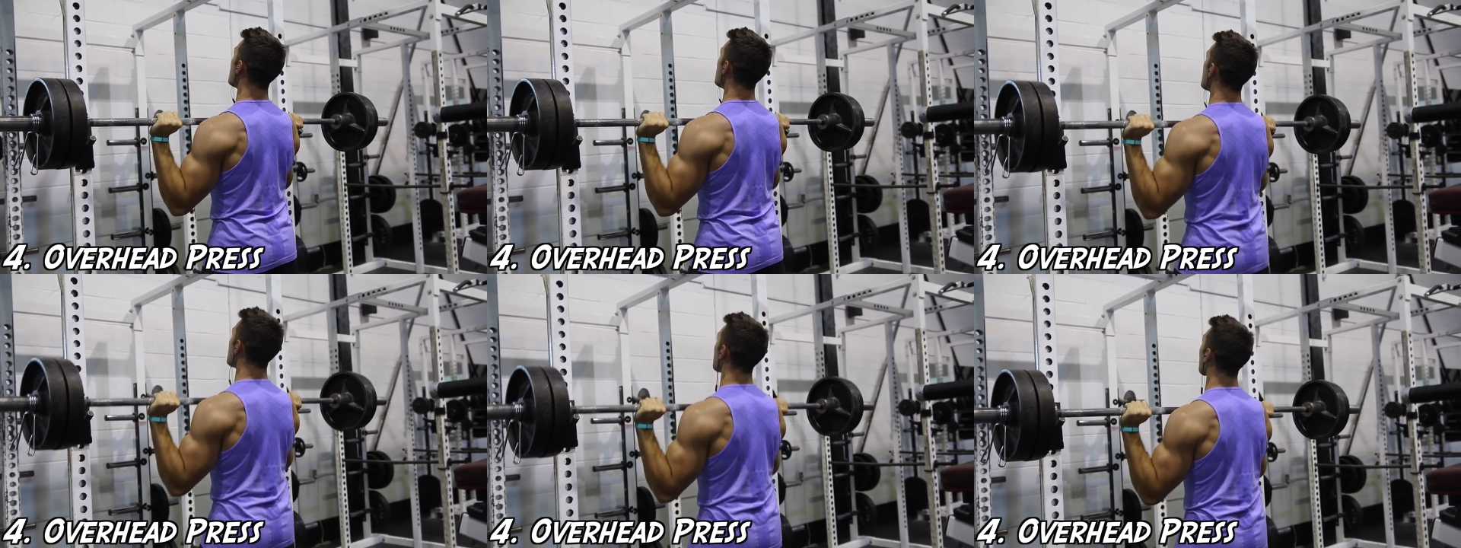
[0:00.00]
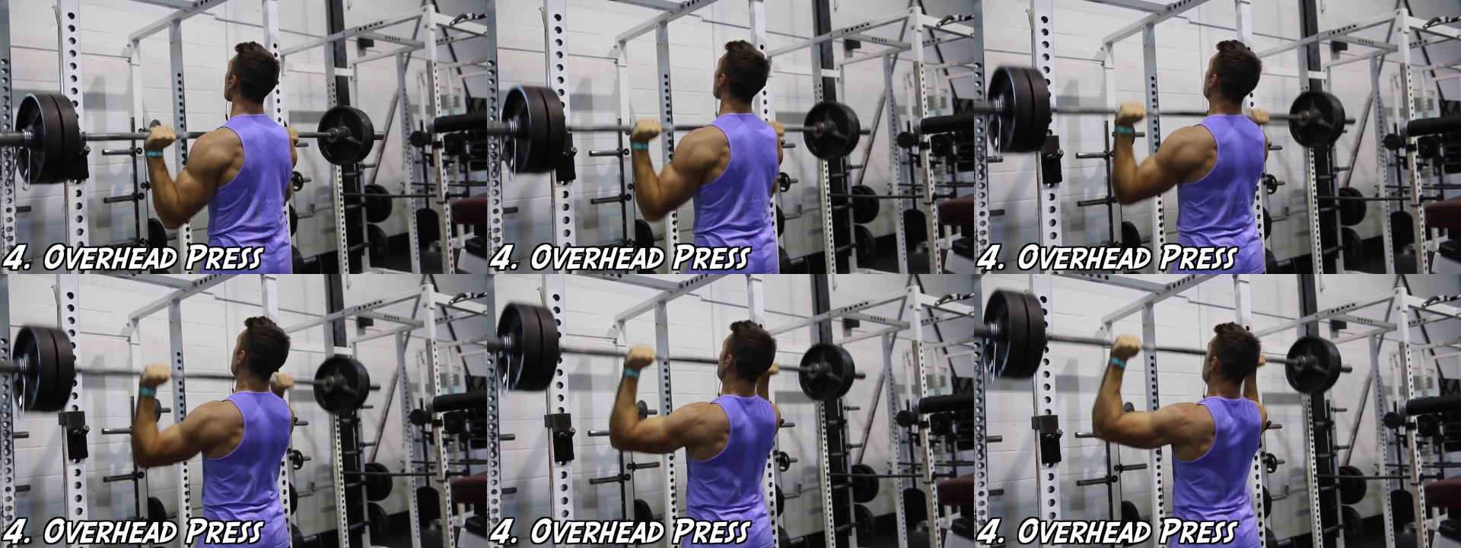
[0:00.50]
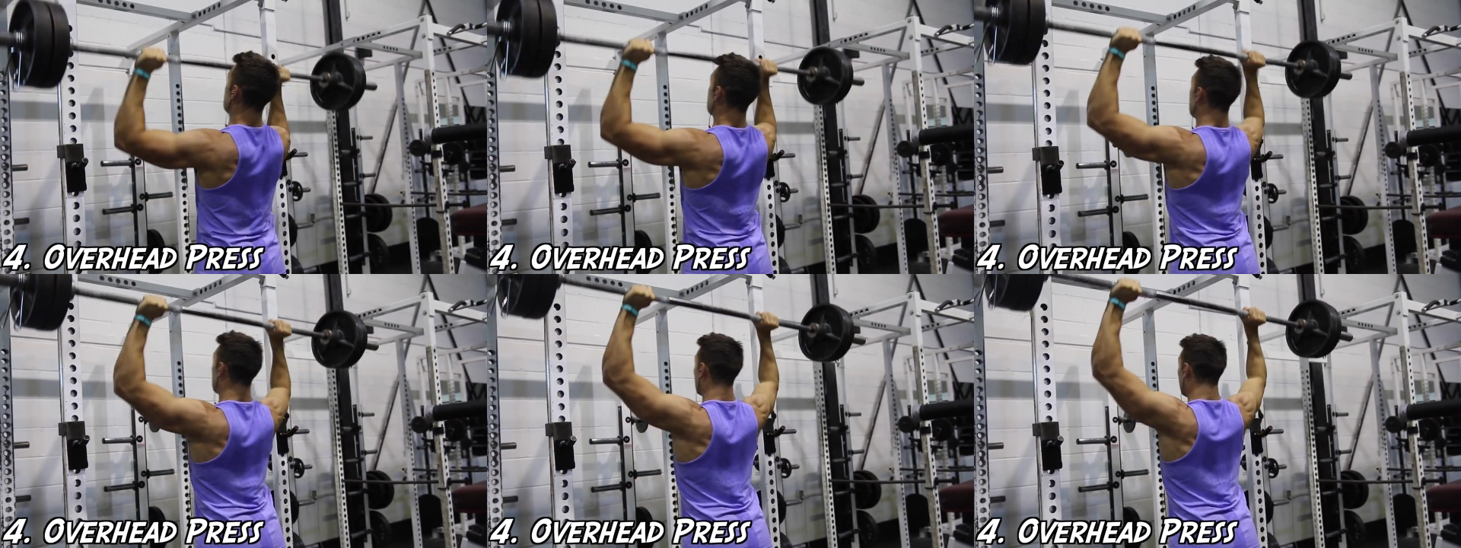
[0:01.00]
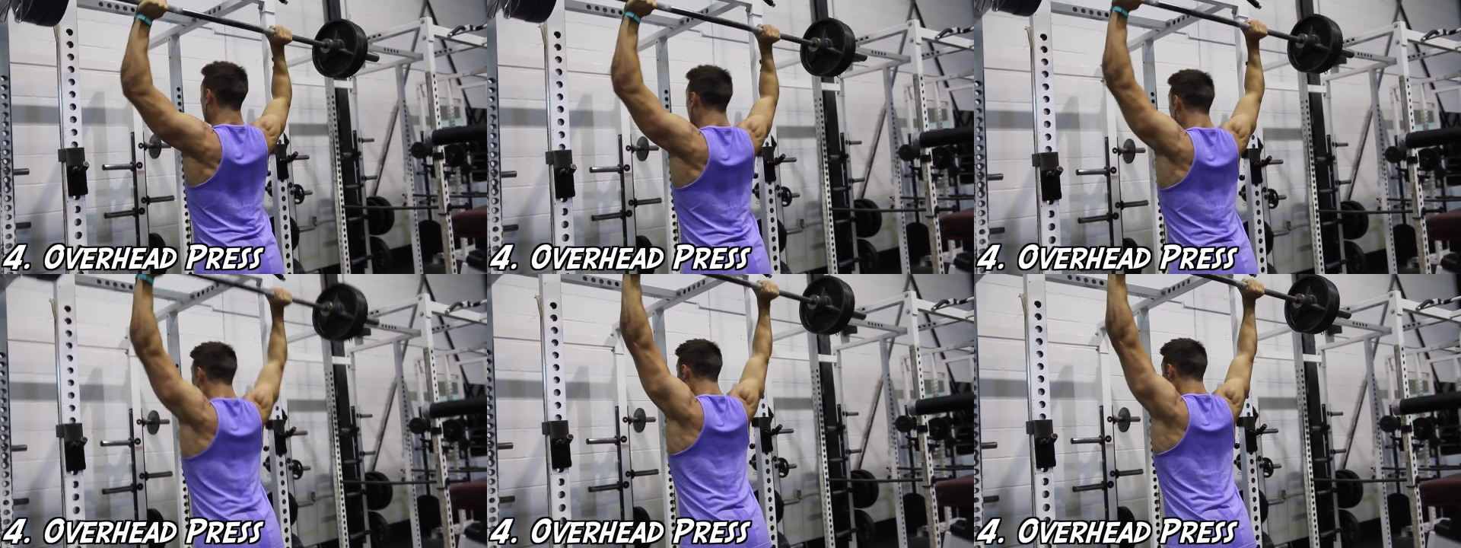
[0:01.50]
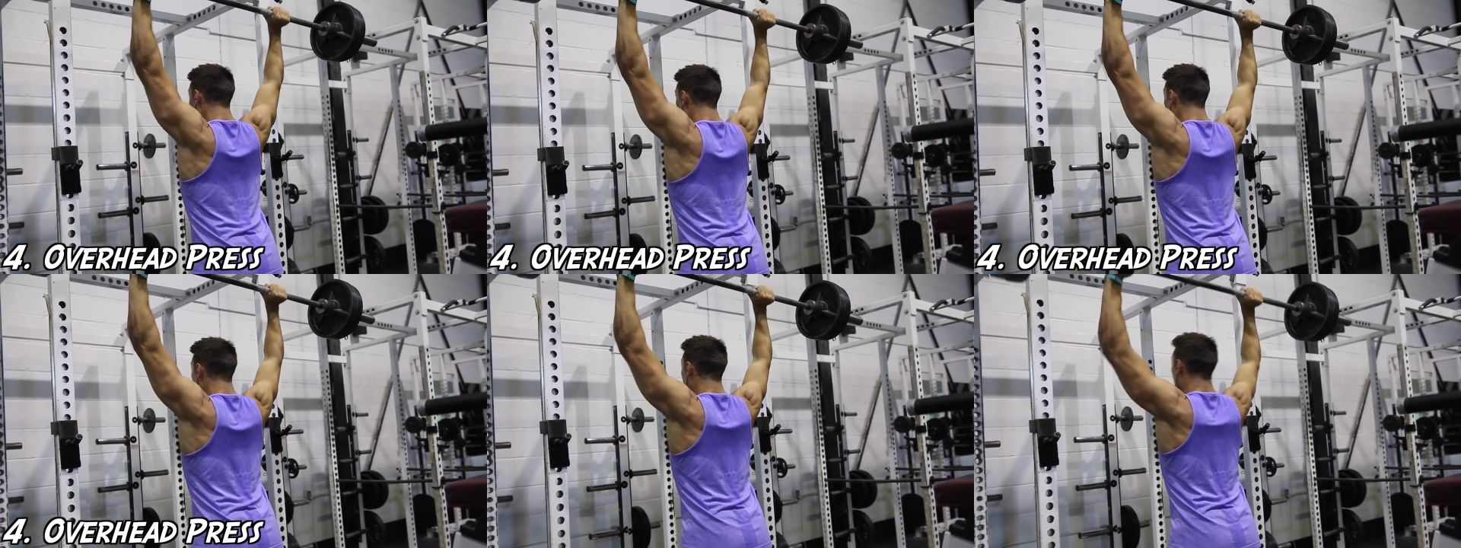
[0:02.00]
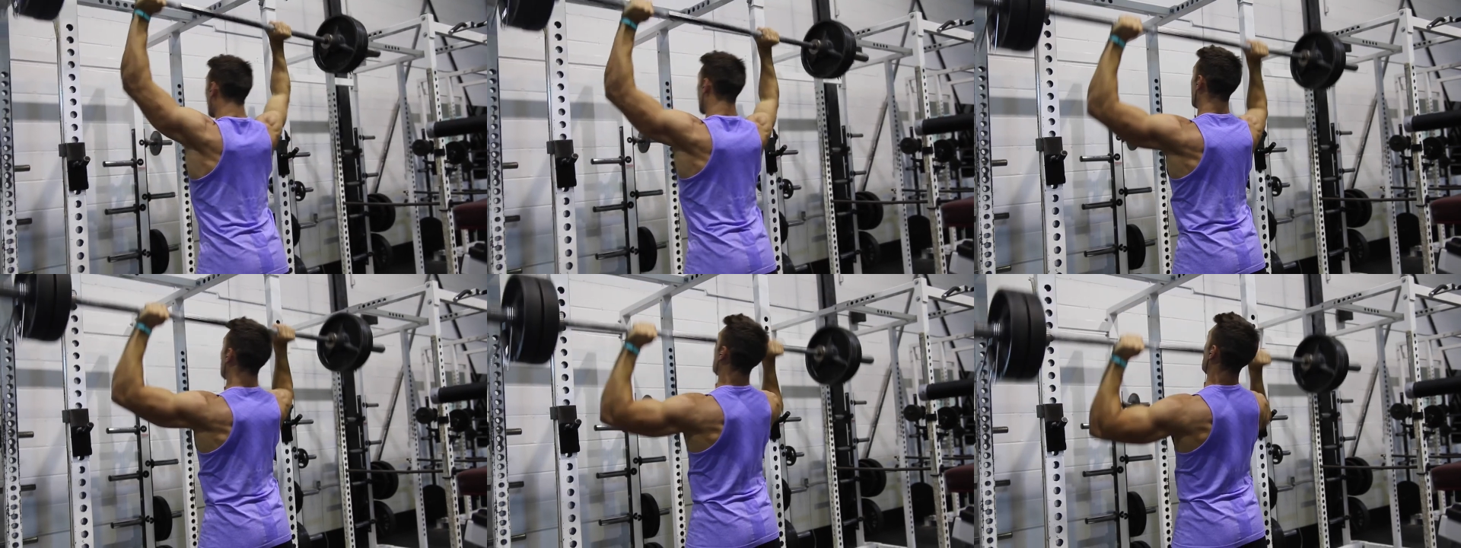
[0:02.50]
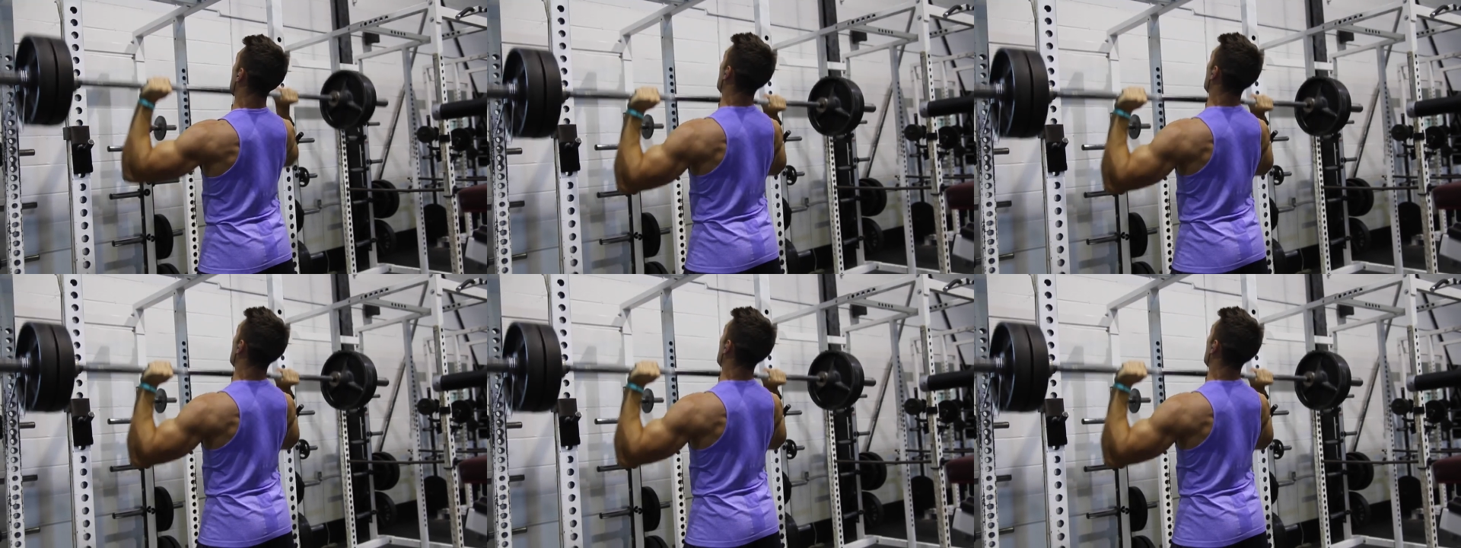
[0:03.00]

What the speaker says: Nobody's mouth can be seen.